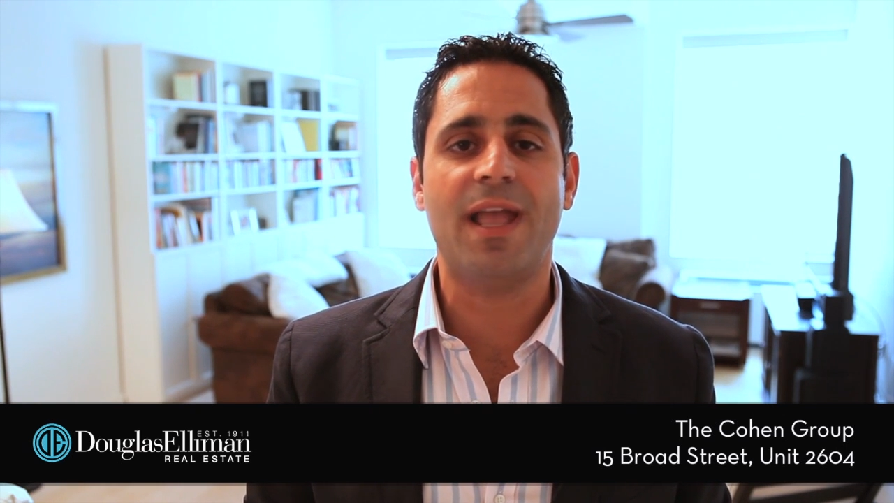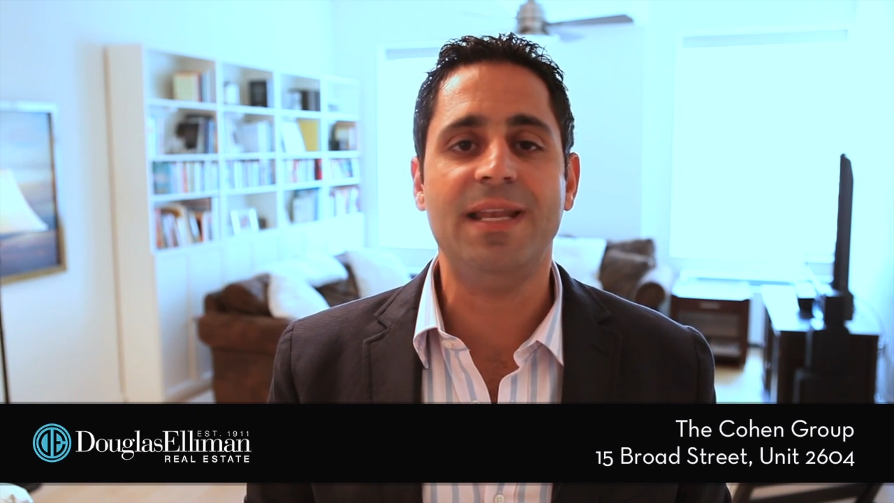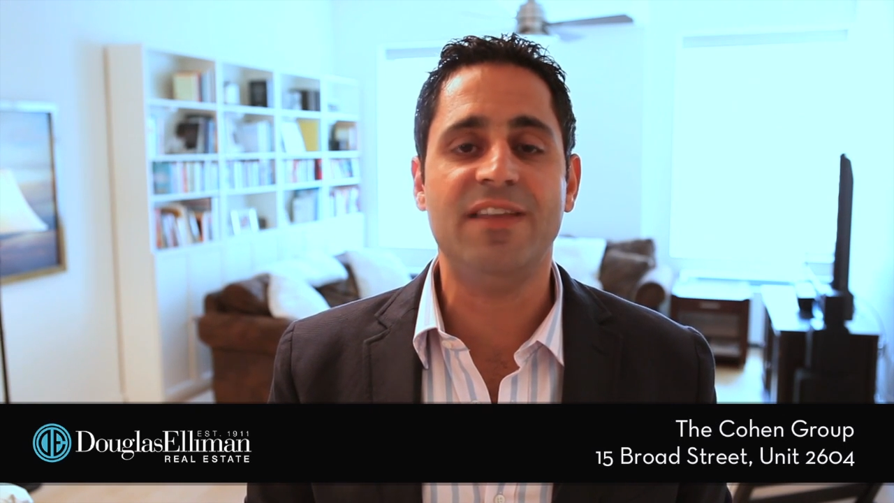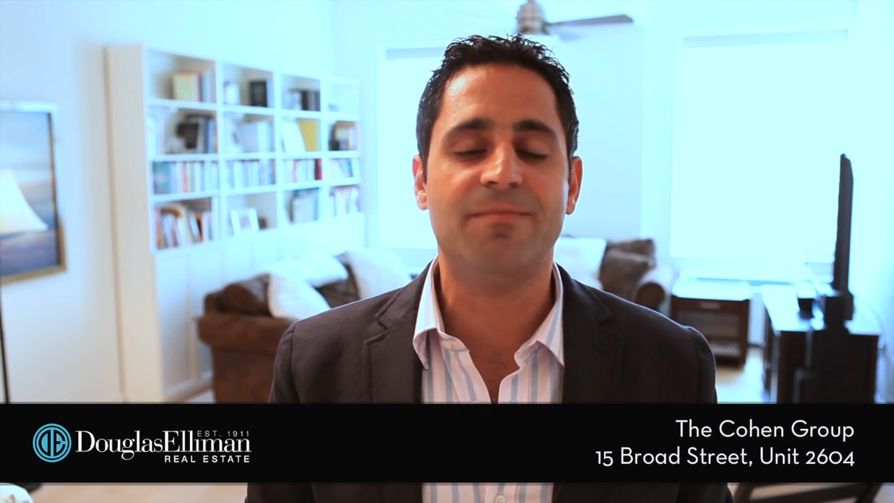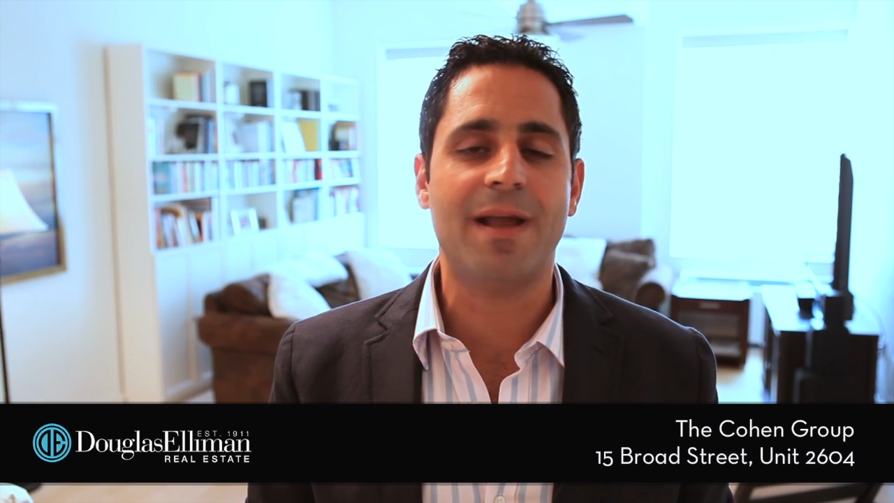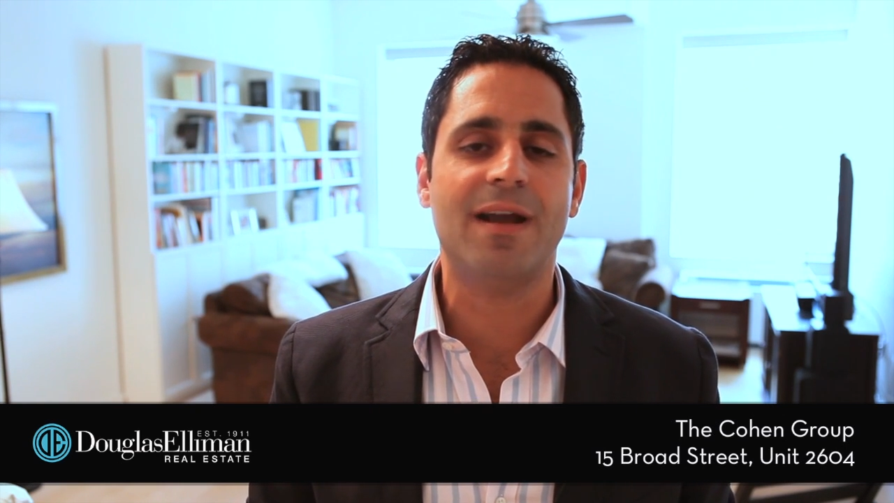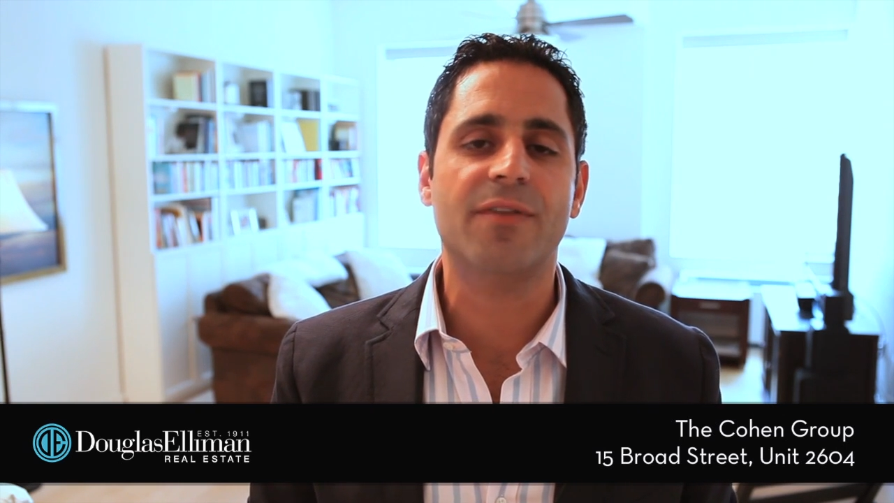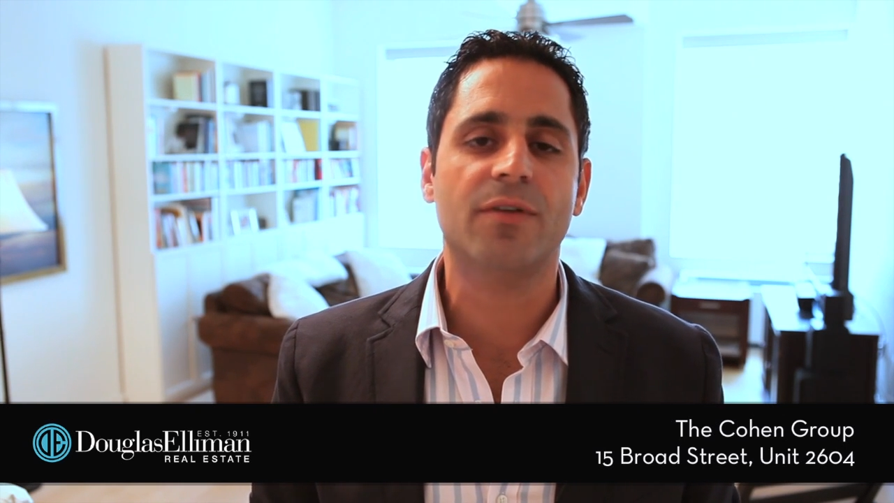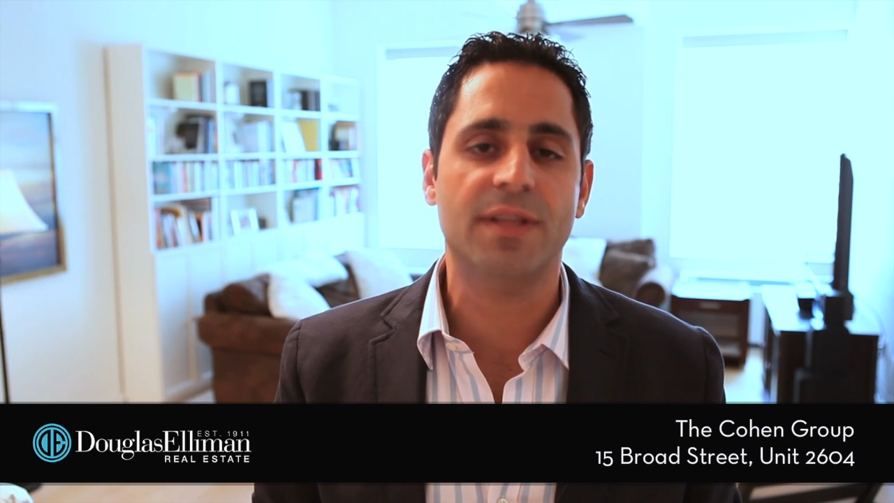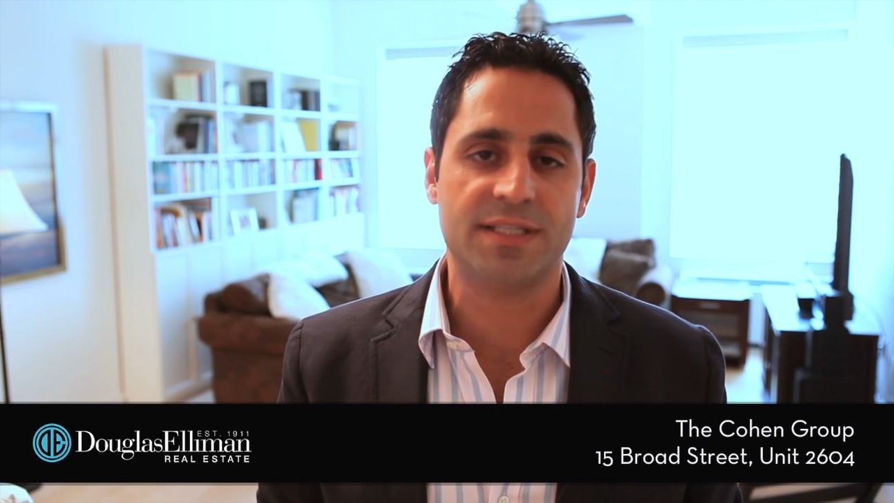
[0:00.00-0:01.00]
any of my
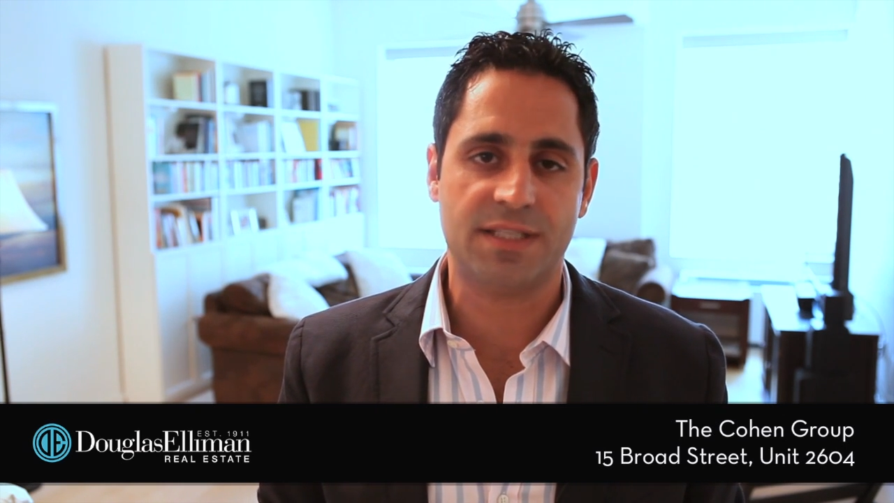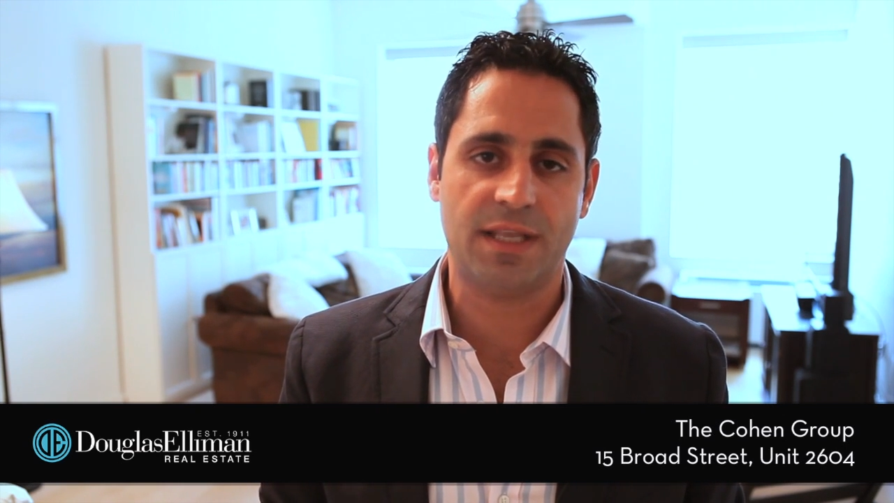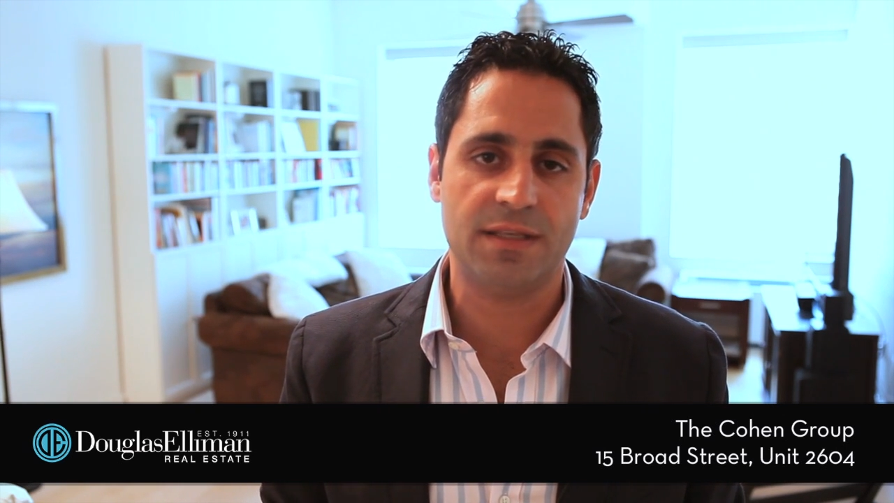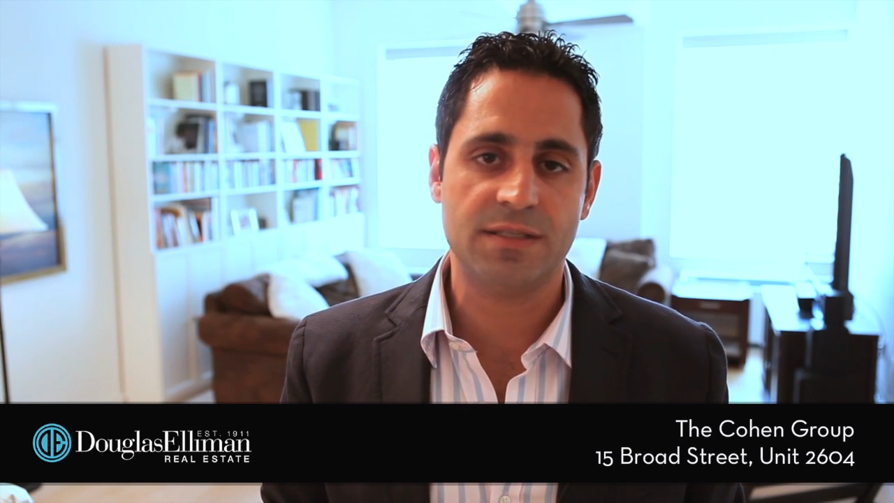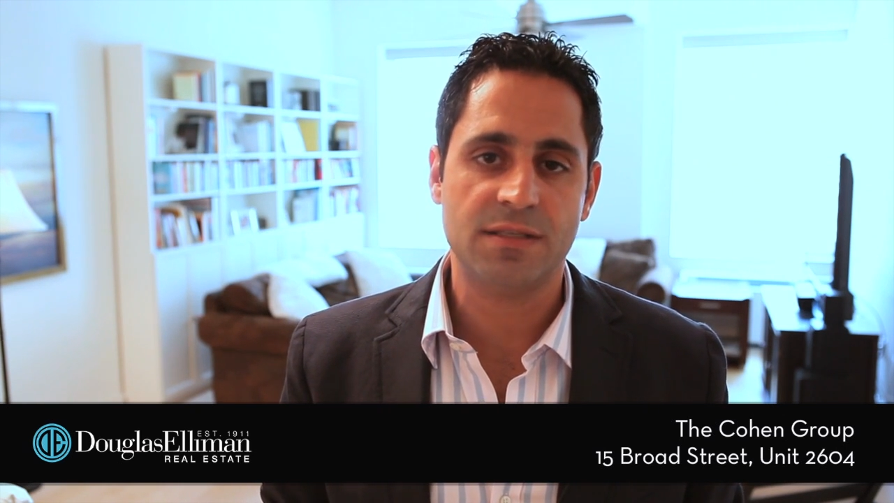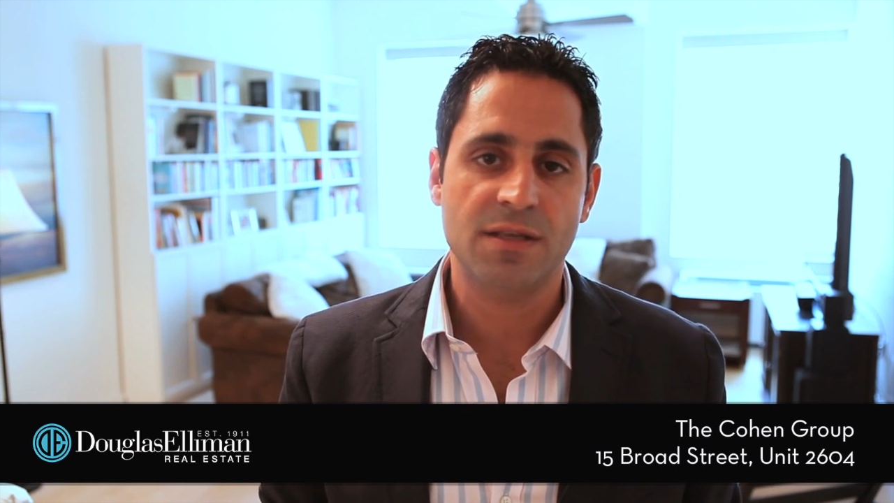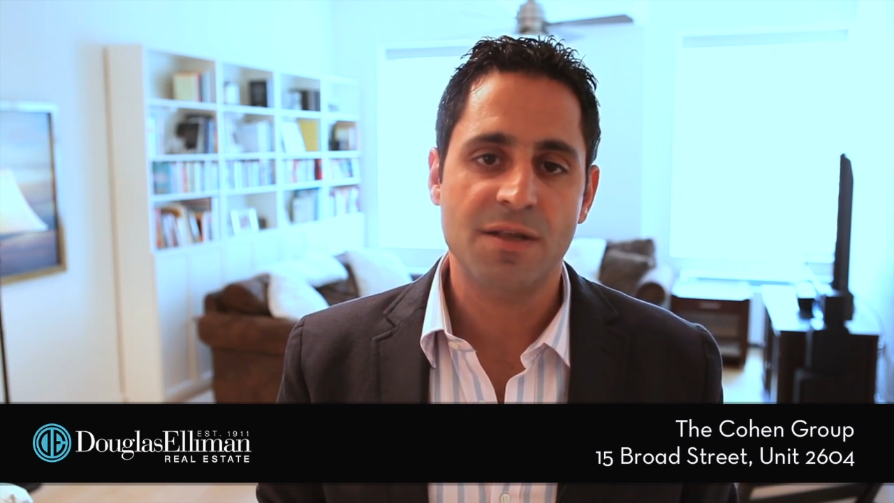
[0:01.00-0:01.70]
other listings,